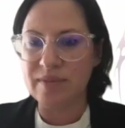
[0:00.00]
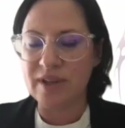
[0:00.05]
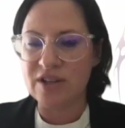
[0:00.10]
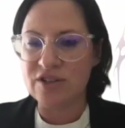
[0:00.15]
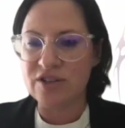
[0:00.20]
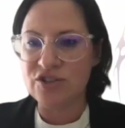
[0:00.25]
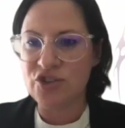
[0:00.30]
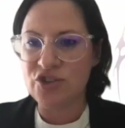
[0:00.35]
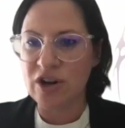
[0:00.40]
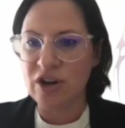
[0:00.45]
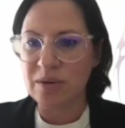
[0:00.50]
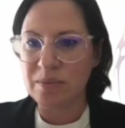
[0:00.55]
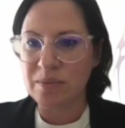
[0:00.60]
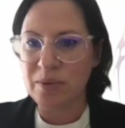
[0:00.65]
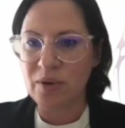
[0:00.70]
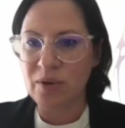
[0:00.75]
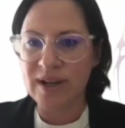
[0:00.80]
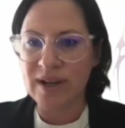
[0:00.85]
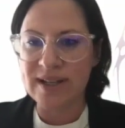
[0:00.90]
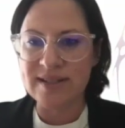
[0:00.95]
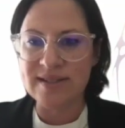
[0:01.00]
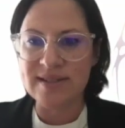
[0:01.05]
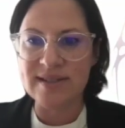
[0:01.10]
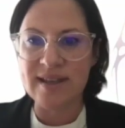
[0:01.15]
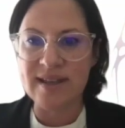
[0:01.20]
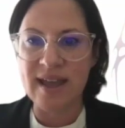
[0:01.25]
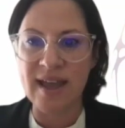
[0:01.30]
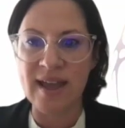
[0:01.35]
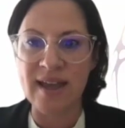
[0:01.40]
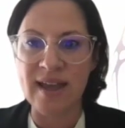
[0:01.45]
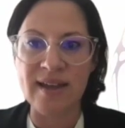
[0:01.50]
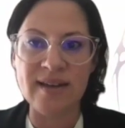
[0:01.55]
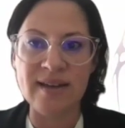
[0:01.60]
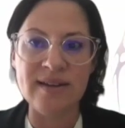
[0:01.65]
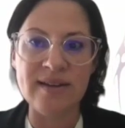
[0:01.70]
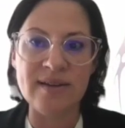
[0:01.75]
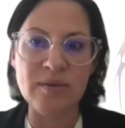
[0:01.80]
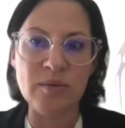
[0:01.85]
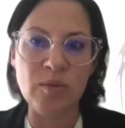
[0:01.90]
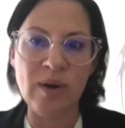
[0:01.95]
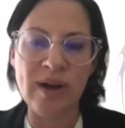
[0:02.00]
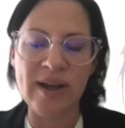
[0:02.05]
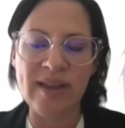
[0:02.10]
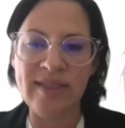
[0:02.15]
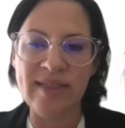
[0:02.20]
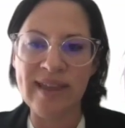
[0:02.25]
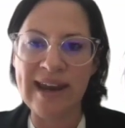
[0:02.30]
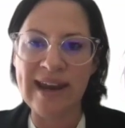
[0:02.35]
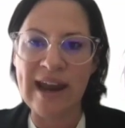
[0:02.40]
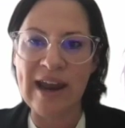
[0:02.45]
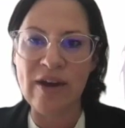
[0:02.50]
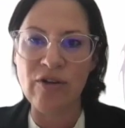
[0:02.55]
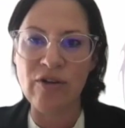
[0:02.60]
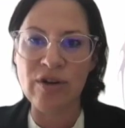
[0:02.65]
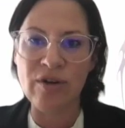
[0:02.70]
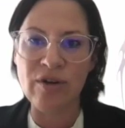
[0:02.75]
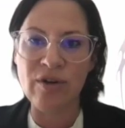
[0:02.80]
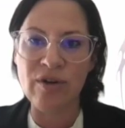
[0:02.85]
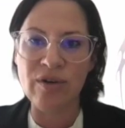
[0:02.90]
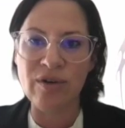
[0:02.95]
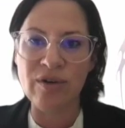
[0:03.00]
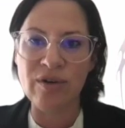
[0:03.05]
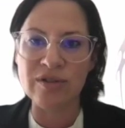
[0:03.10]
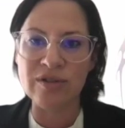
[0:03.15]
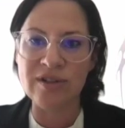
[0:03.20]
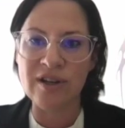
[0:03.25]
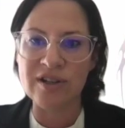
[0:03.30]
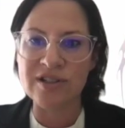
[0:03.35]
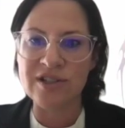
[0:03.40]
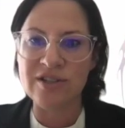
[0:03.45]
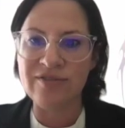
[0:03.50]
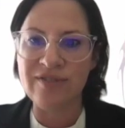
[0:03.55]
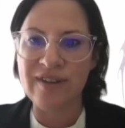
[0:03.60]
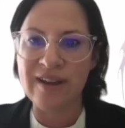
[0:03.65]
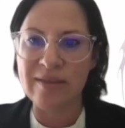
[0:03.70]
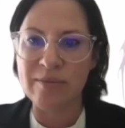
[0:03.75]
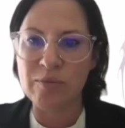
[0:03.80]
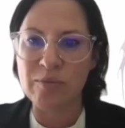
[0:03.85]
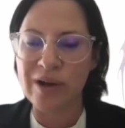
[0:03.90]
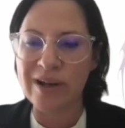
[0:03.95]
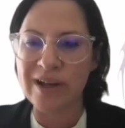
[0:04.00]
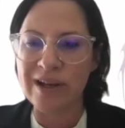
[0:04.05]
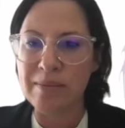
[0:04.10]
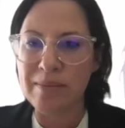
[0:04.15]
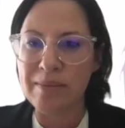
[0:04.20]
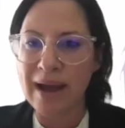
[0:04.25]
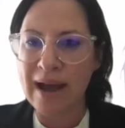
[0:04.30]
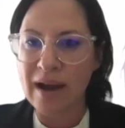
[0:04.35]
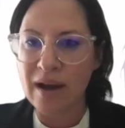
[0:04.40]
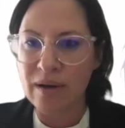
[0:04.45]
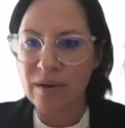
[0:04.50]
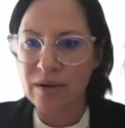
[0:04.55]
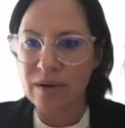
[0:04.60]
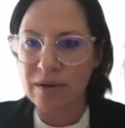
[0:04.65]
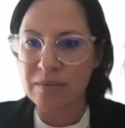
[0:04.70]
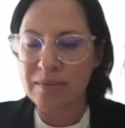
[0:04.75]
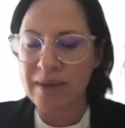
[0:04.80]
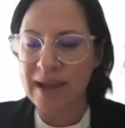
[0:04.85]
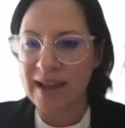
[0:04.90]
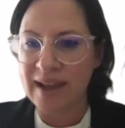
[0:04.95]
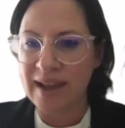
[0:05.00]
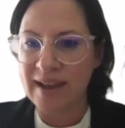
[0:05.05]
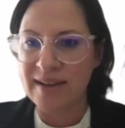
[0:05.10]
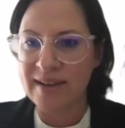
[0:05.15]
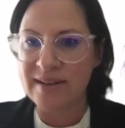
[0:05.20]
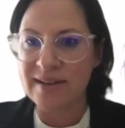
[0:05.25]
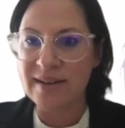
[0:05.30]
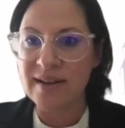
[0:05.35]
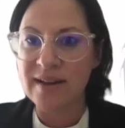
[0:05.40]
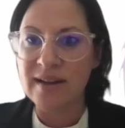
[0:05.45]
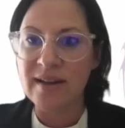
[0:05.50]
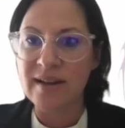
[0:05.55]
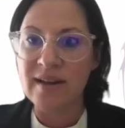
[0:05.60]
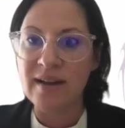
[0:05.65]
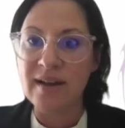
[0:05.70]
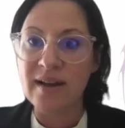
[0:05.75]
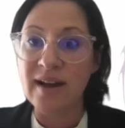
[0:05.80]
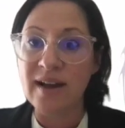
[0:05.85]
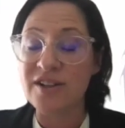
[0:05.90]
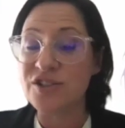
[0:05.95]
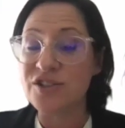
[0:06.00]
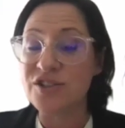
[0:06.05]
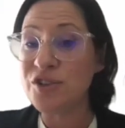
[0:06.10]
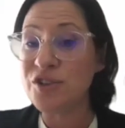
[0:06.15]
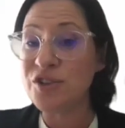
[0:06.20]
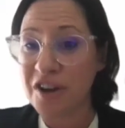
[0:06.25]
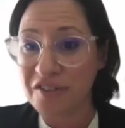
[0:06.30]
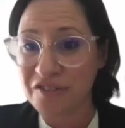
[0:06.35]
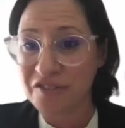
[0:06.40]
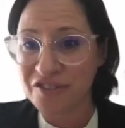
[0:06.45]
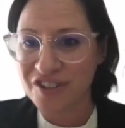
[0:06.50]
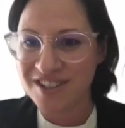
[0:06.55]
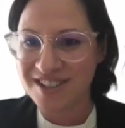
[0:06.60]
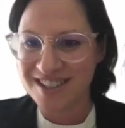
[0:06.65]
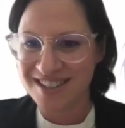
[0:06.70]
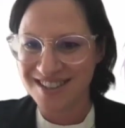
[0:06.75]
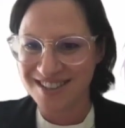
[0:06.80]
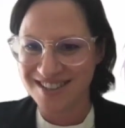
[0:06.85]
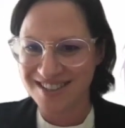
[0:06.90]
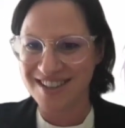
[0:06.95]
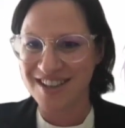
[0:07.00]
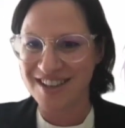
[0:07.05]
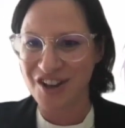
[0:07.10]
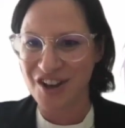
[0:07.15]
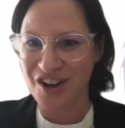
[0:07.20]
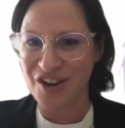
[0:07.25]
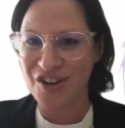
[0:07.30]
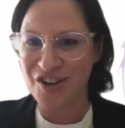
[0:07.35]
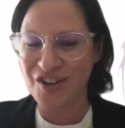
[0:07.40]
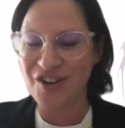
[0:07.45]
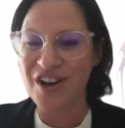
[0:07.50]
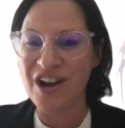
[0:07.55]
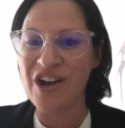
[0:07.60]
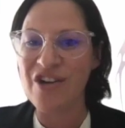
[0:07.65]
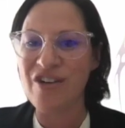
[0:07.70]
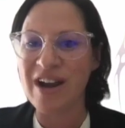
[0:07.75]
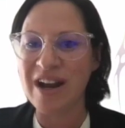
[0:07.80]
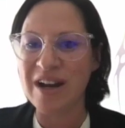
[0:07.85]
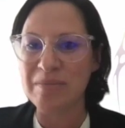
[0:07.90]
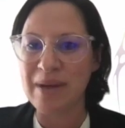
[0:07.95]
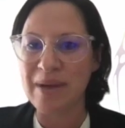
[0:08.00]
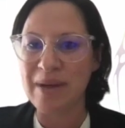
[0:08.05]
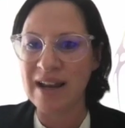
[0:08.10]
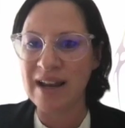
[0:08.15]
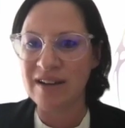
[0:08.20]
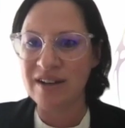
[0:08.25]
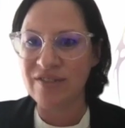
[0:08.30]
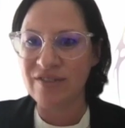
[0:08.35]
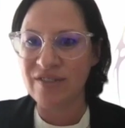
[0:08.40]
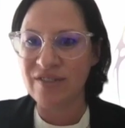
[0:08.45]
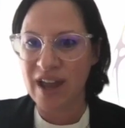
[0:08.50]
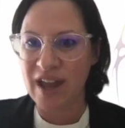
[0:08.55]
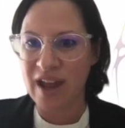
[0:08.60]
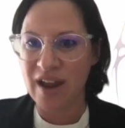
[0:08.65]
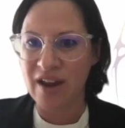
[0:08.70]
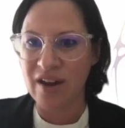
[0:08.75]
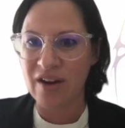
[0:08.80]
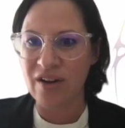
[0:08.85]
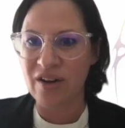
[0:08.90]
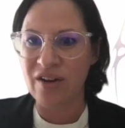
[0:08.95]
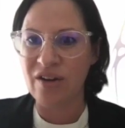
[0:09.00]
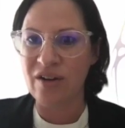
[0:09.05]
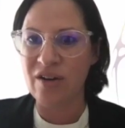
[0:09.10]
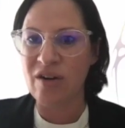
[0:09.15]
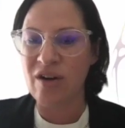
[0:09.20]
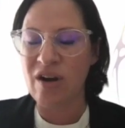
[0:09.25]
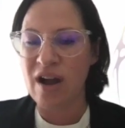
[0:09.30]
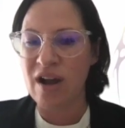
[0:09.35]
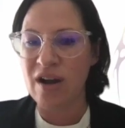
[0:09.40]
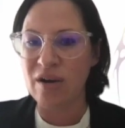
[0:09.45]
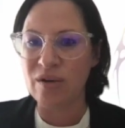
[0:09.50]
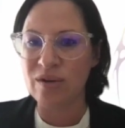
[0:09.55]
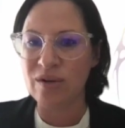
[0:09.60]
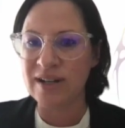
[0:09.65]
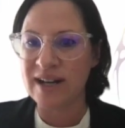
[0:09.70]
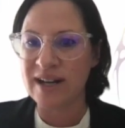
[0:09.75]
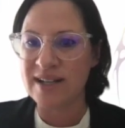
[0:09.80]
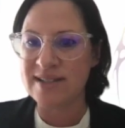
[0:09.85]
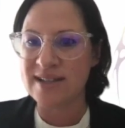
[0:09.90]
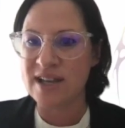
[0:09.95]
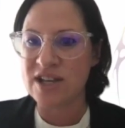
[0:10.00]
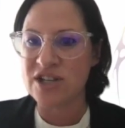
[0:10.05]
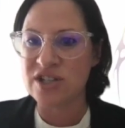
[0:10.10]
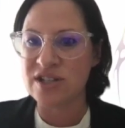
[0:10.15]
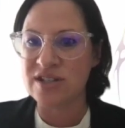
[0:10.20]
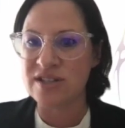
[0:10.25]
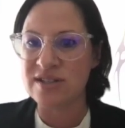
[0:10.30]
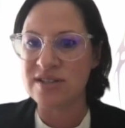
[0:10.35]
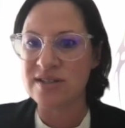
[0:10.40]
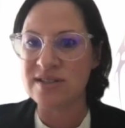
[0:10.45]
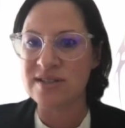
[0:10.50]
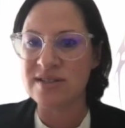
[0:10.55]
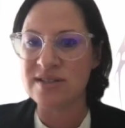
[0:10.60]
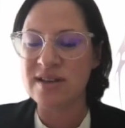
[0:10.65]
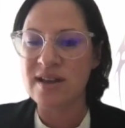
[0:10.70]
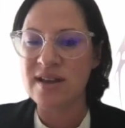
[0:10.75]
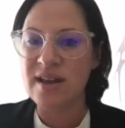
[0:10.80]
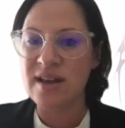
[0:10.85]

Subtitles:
strong point, and one that I recall Dr. Faith Mwangi Powell made 2 conferences ago around palliative care organizations